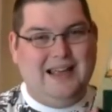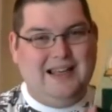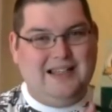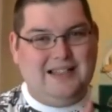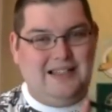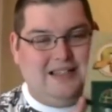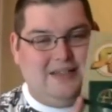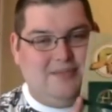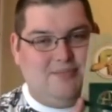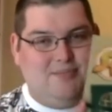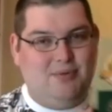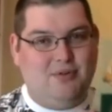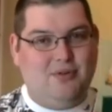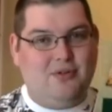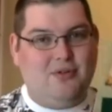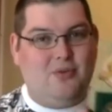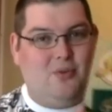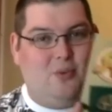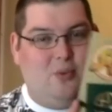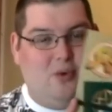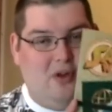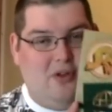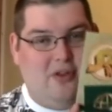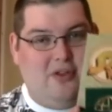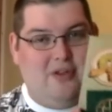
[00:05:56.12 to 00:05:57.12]
Is this
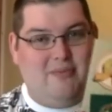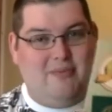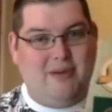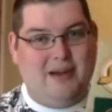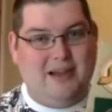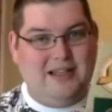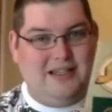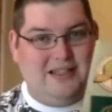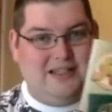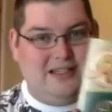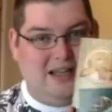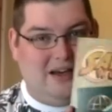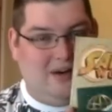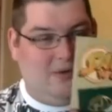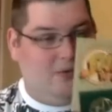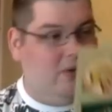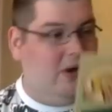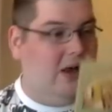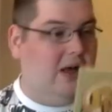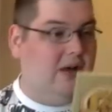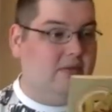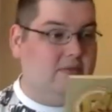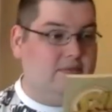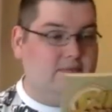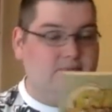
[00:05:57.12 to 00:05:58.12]
book worth it by itself?
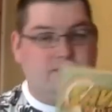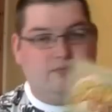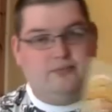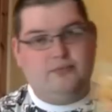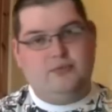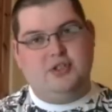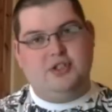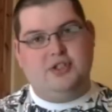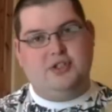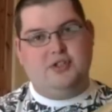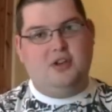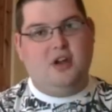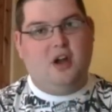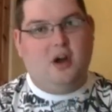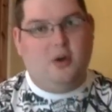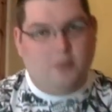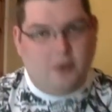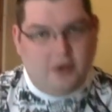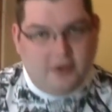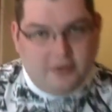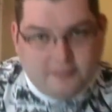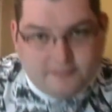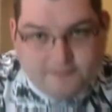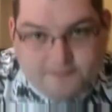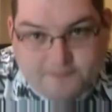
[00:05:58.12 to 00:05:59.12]
Well, to start
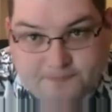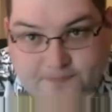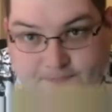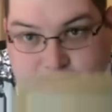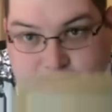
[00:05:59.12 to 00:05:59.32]
with,